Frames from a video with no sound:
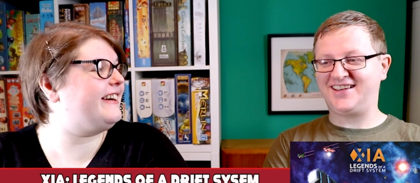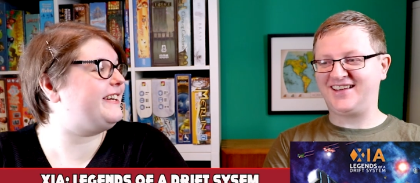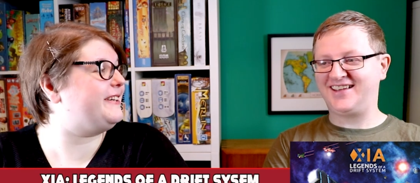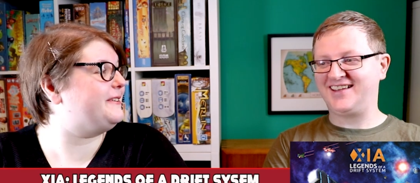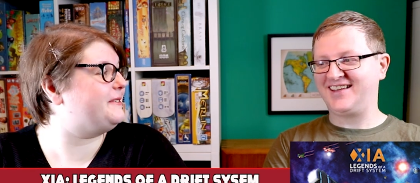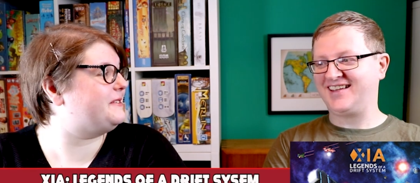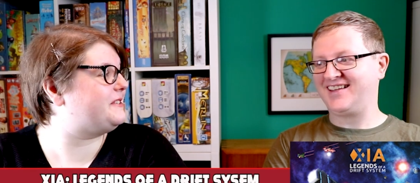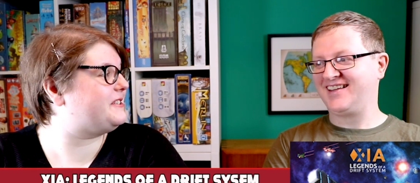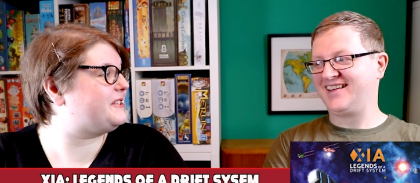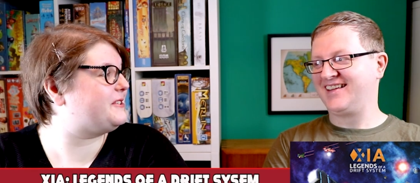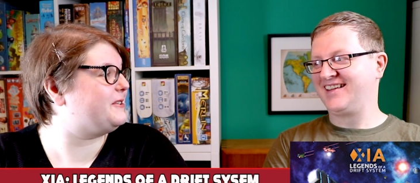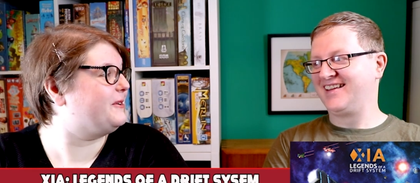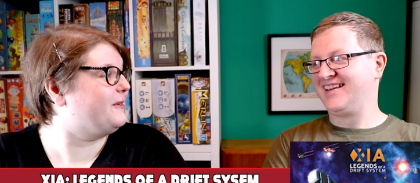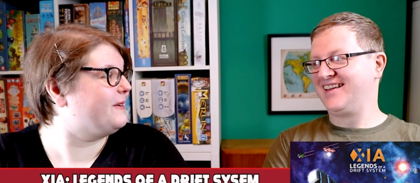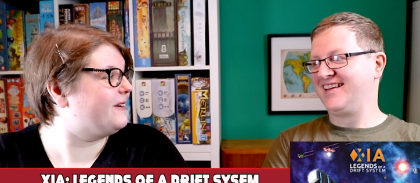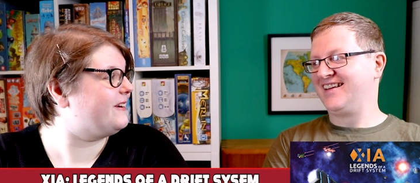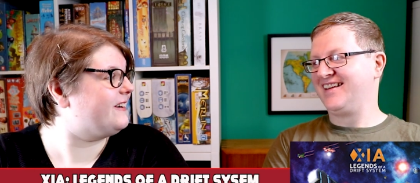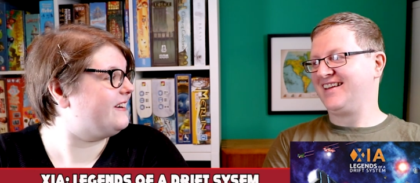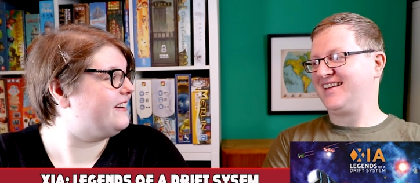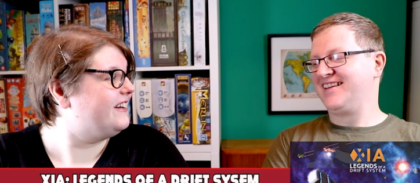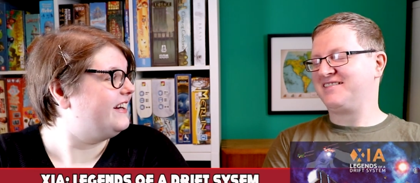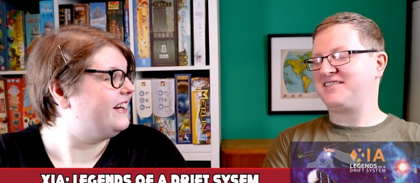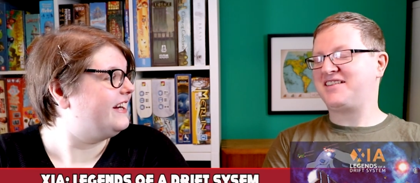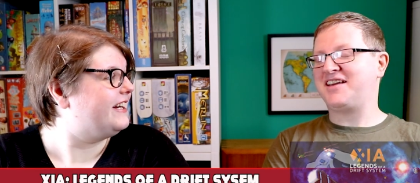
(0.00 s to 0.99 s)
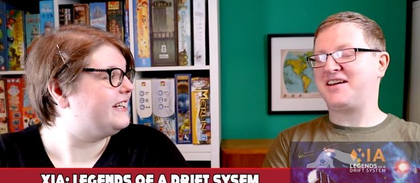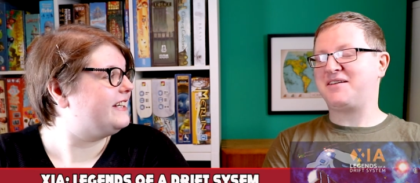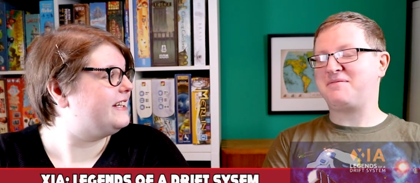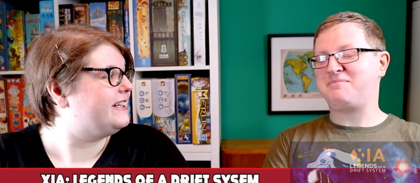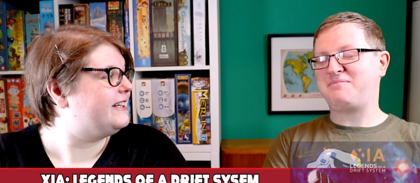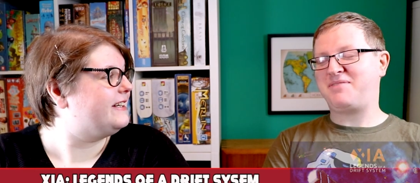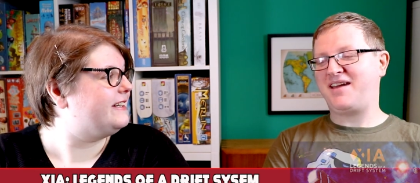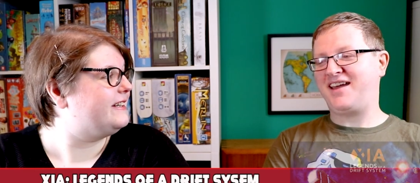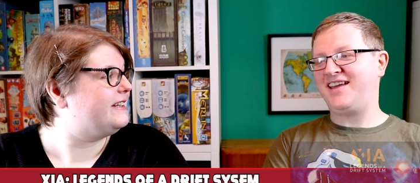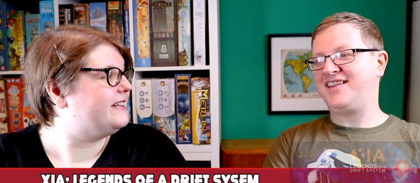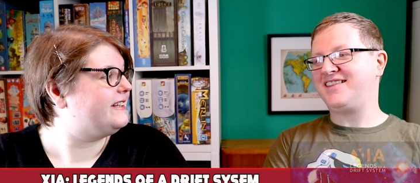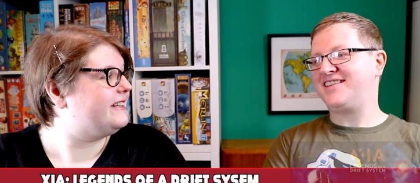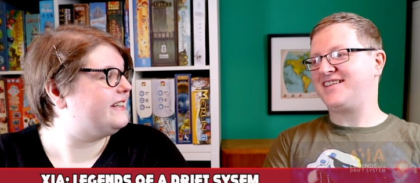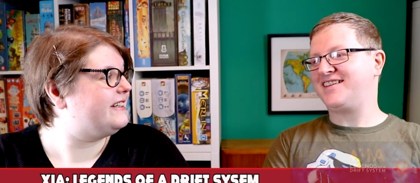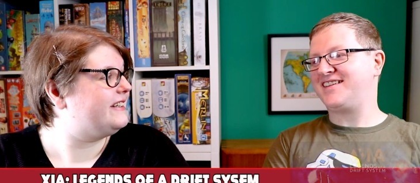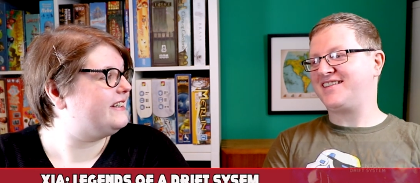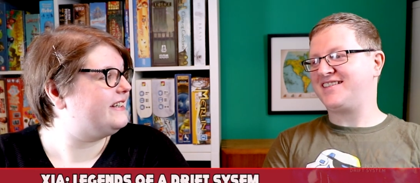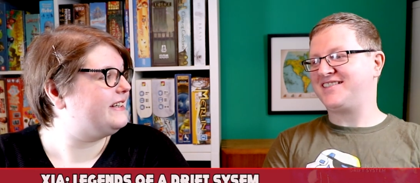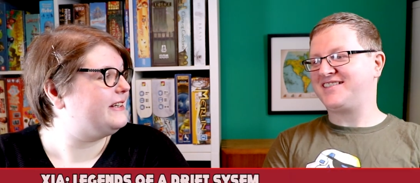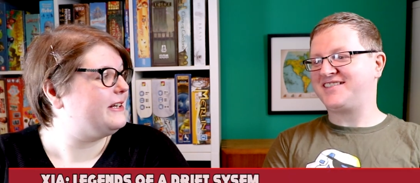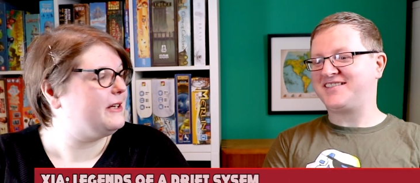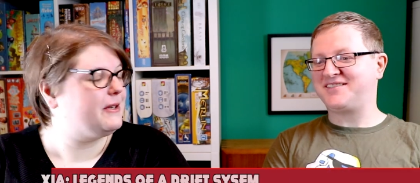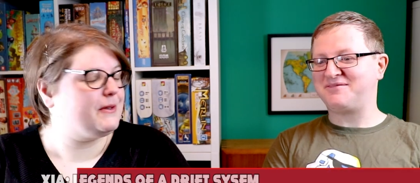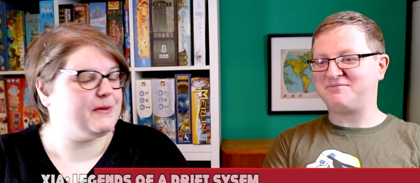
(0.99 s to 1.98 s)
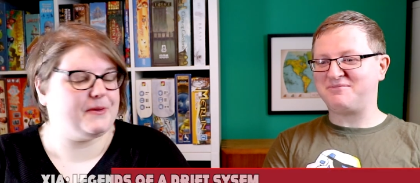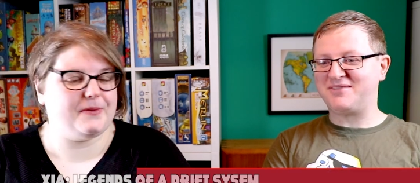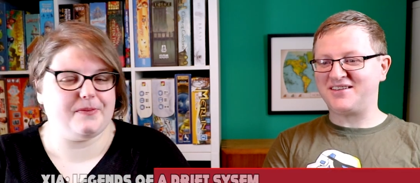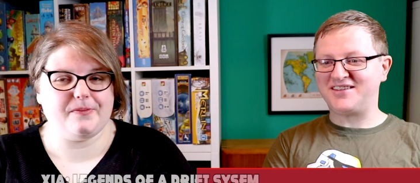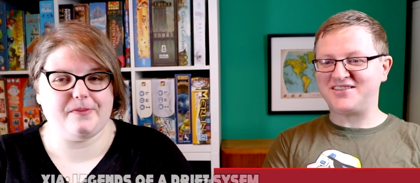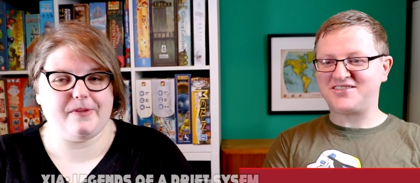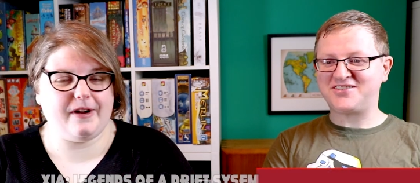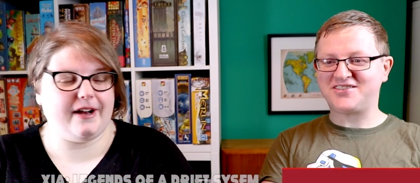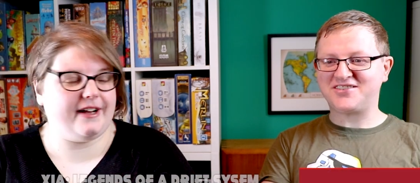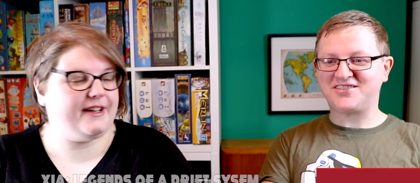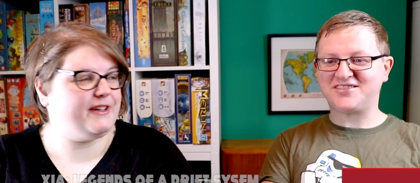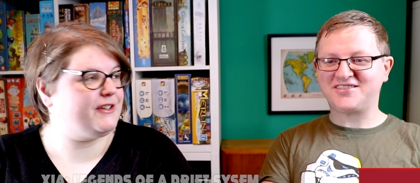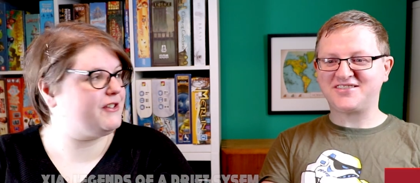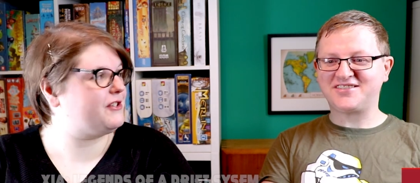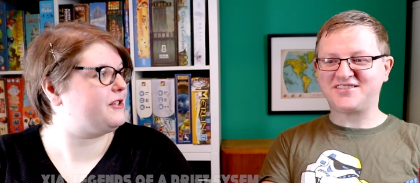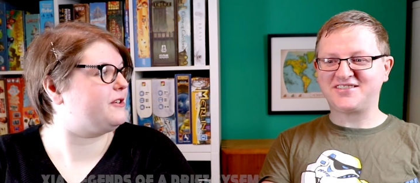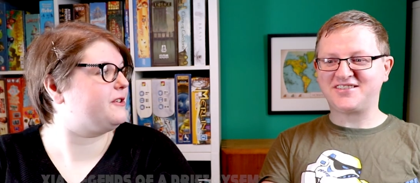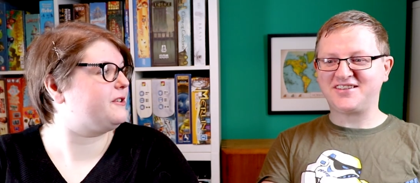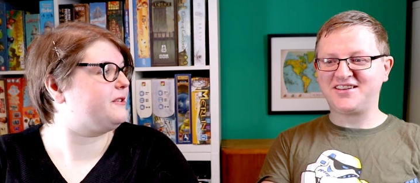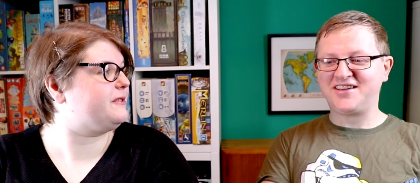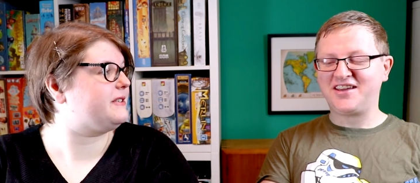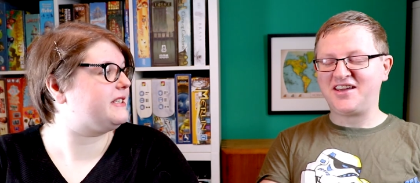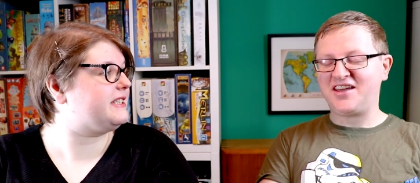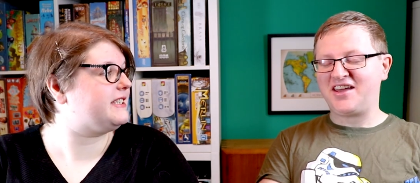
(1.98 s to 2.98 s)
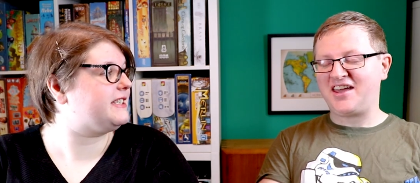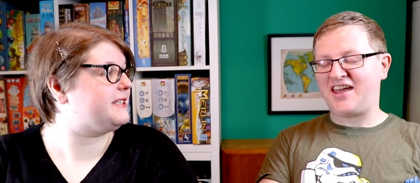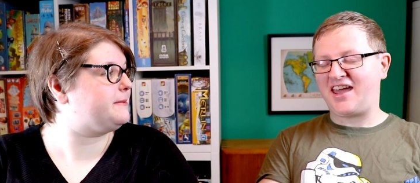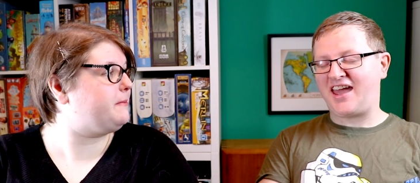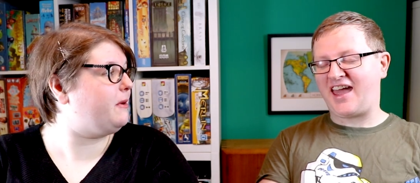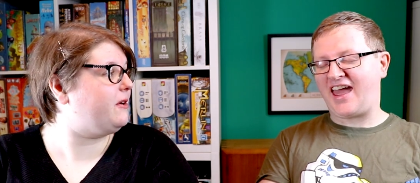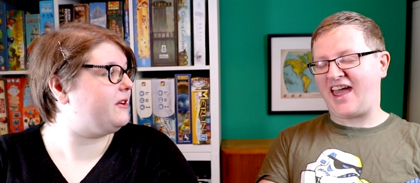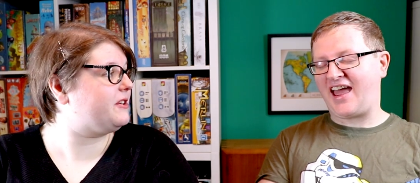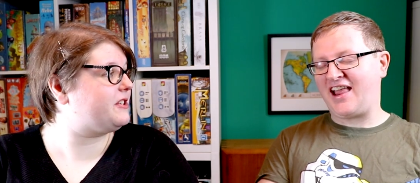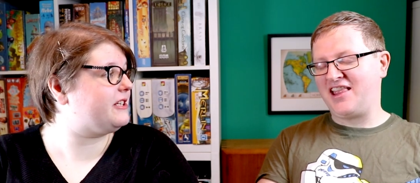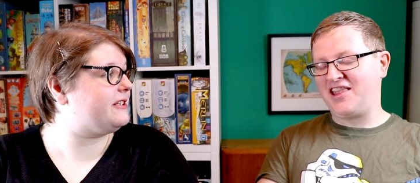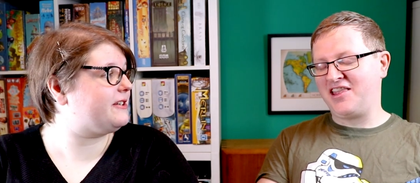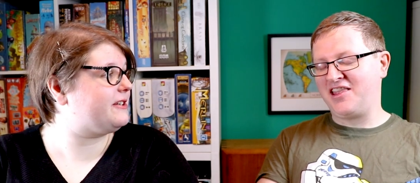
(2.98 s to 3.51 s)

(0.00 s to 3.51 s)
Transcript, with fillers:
Speaker 1: Are you sure?
Speaker 2: They're painted miniatures. Are you sure
Speaker 1: there's some small